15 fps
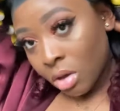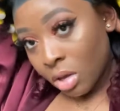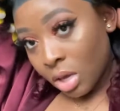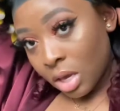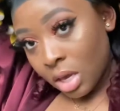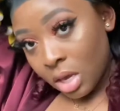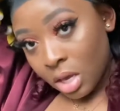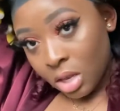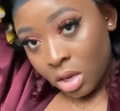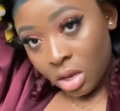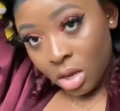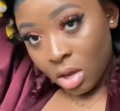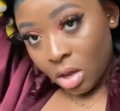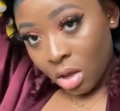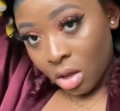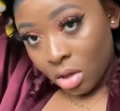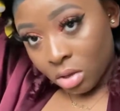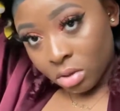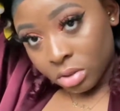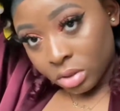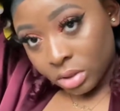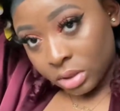And
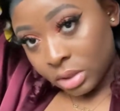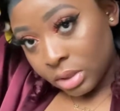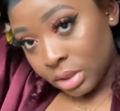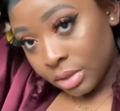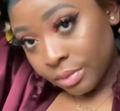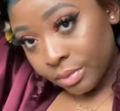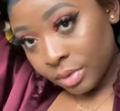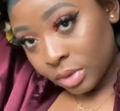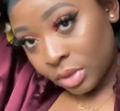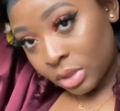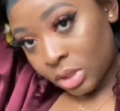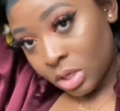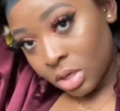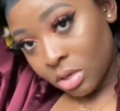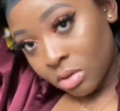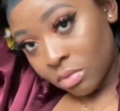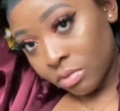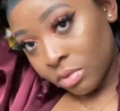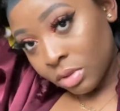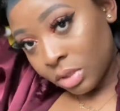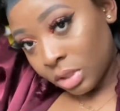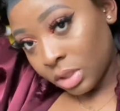yes,
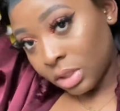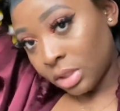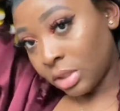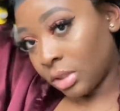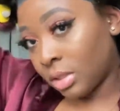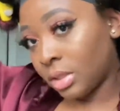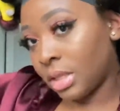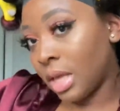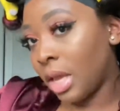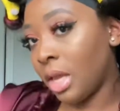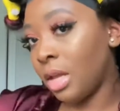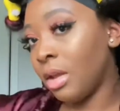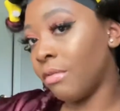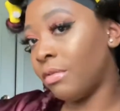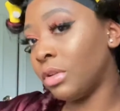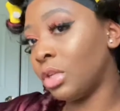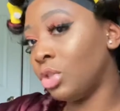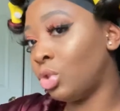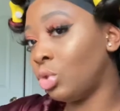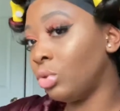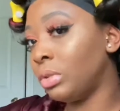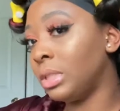just stay in here for the
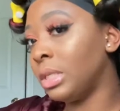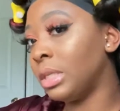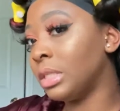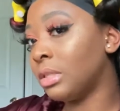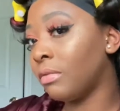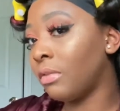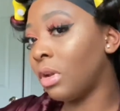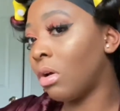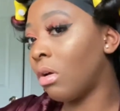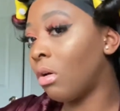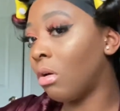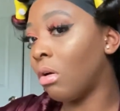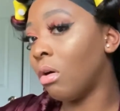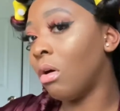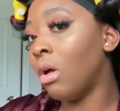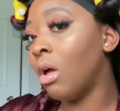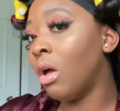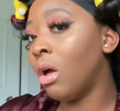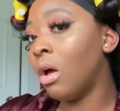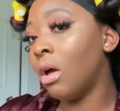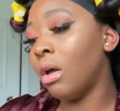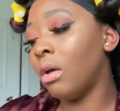juiciness of it all.
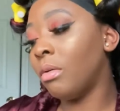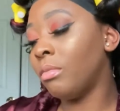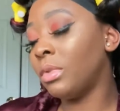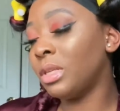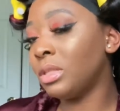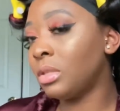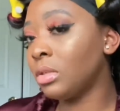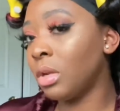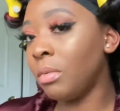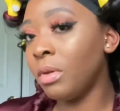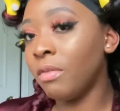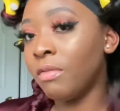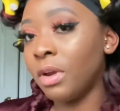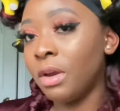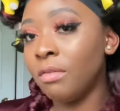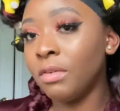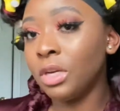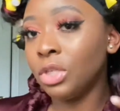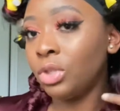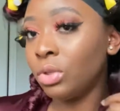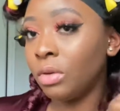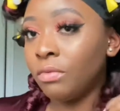This is gonna be a very,
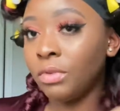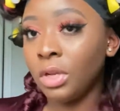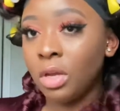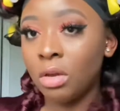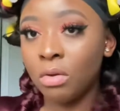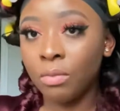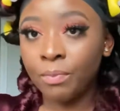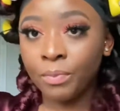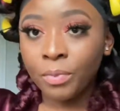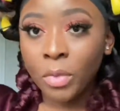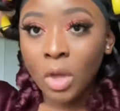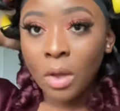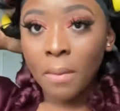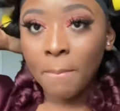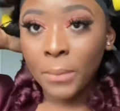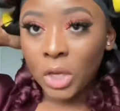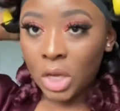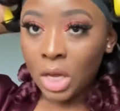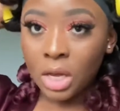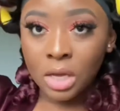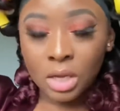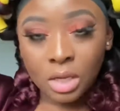very short video
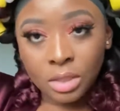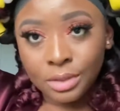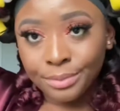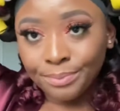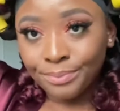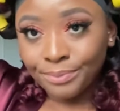because